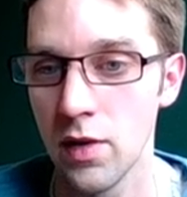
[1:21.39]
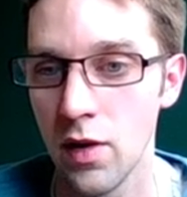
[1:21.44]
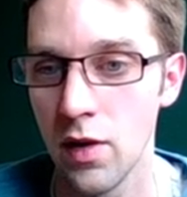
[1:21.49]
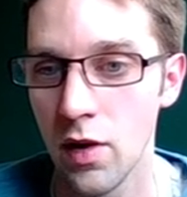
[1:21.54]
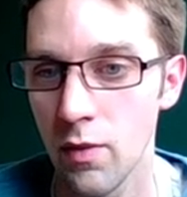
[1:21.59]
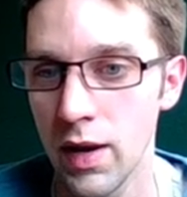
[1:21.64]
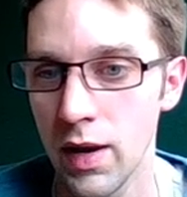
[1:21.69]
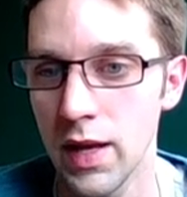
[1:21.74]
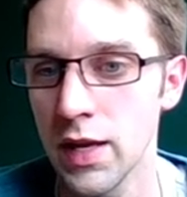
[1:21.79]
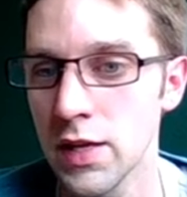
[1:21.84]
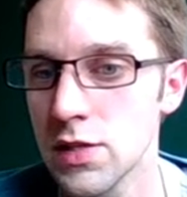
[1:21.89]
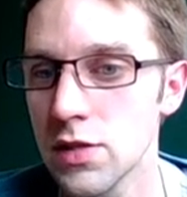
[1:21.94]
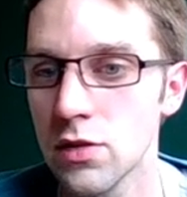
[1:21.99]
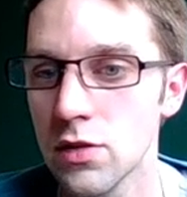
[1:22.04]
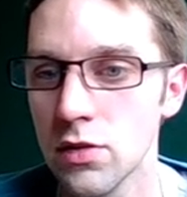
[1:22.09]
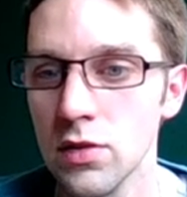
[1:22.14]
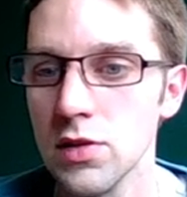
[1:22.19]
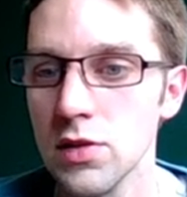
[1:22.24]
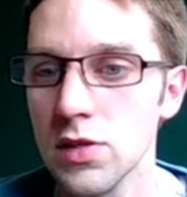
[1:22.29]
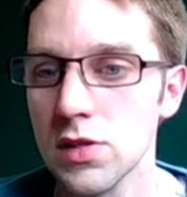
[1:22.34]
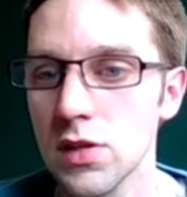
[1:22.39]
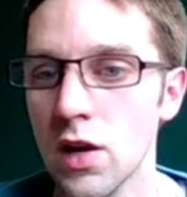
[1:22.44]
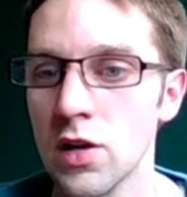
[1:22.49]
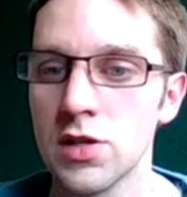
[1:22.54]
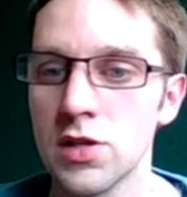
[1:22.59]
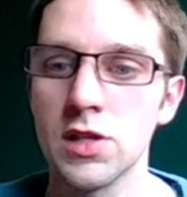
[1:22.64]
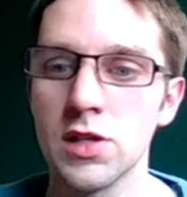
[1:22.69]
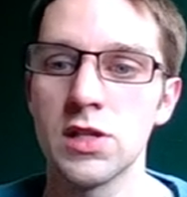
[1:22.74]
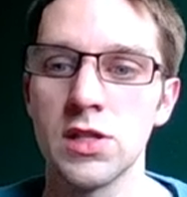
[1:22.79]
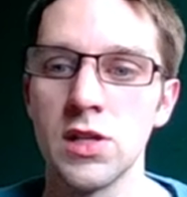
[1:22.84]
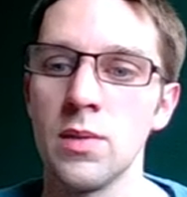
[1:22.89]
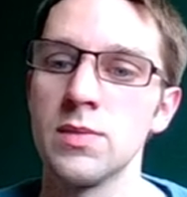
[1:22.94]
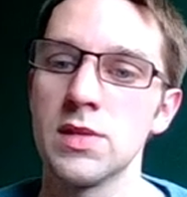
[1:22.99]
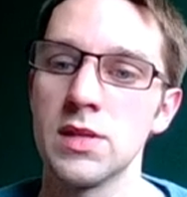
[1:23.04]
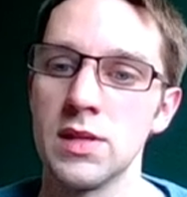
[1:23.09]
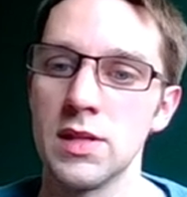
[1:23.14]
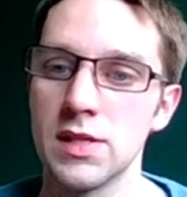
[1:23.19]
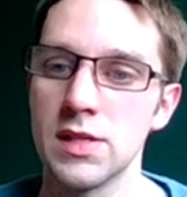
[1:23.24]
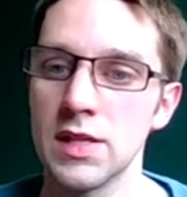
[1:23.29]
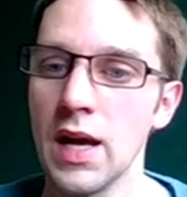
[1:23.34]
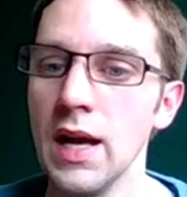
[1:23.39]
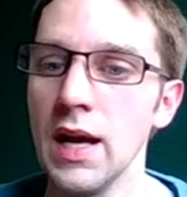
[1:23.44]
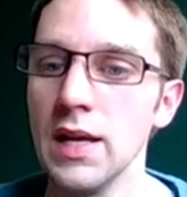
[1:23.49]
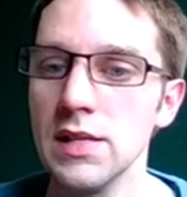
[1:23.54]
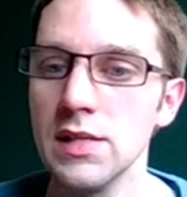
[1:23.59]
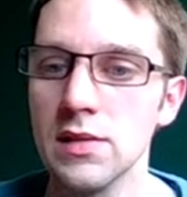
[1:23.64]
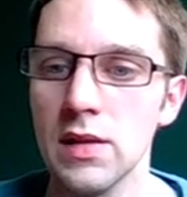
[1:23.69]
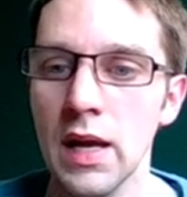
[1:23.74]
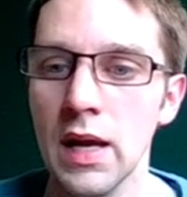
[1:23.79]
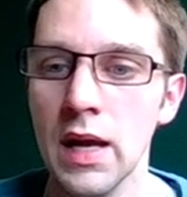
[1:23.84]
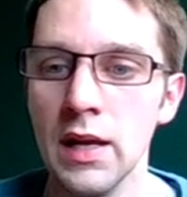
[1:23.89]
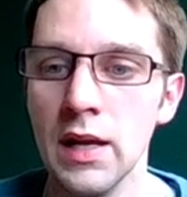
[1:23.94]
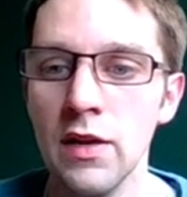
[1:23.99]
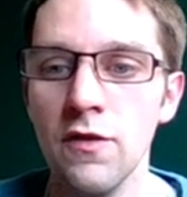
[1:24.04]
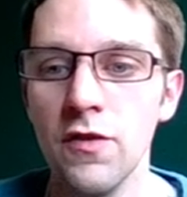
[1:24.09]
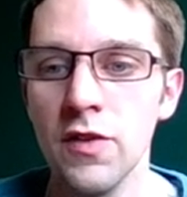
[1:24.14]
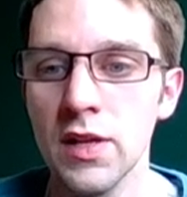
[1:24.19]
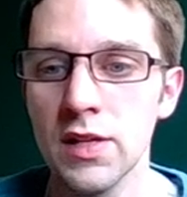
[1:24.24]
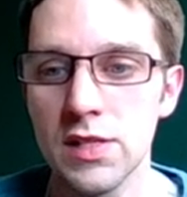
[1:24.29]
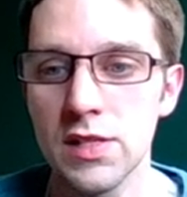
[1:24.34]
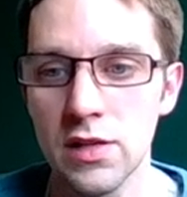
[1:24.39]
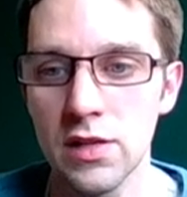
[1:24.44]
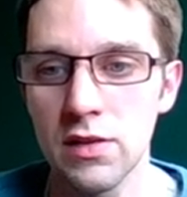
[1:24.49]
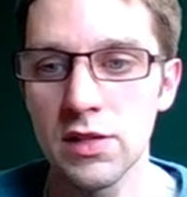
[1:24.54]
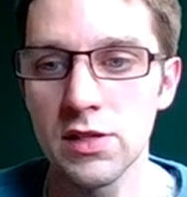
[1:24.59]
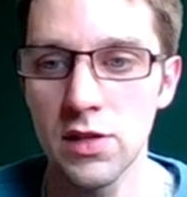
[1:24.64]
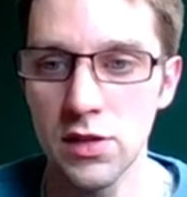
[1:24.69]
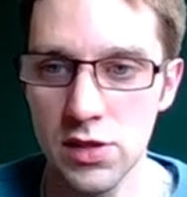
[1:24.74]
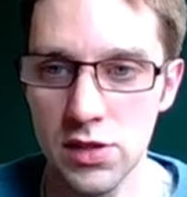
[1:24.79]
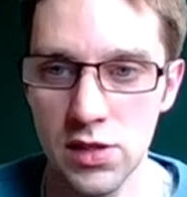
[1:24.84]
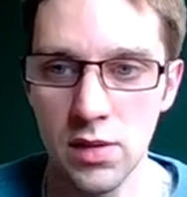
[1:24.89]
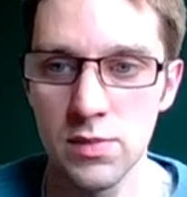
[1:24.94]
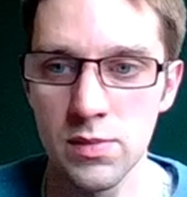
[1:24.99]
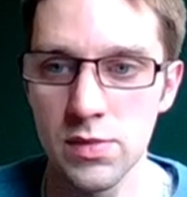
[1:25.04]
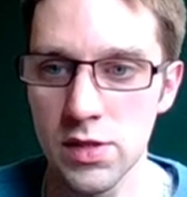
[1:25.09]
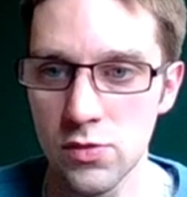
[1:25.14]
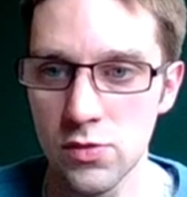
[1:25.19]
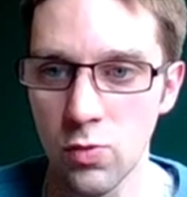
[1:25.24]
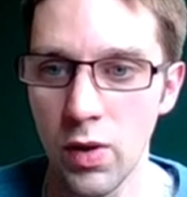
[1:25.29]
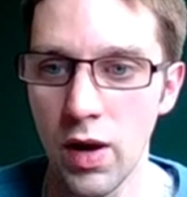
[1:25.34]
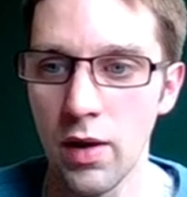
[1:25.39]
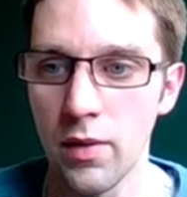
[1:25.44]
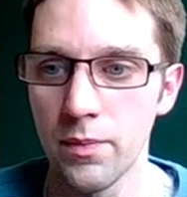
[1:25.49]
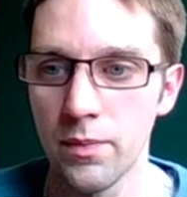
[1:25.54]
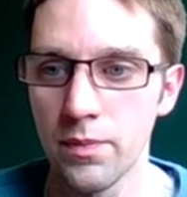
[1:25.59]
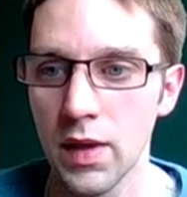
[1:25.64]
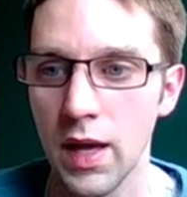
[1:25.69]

Right, integrals are just sums in disguise, and infinite series are sums as well.